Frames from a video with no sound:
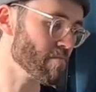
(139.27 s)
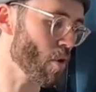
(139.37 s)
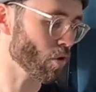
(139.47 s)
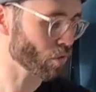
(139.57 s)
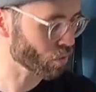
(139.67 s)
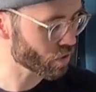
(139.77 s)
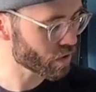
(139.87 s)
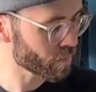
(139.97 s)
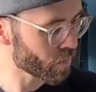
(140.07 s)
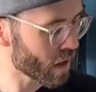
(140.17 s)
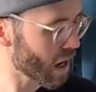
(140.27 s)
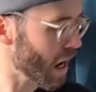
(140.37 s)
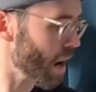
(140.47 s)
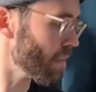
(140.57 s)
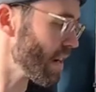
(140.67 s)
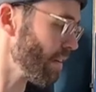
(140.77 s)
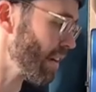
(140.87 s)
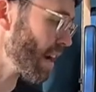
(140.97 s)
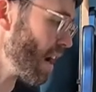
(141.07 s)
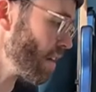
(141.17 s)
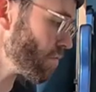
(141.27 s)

models. Um, now I can't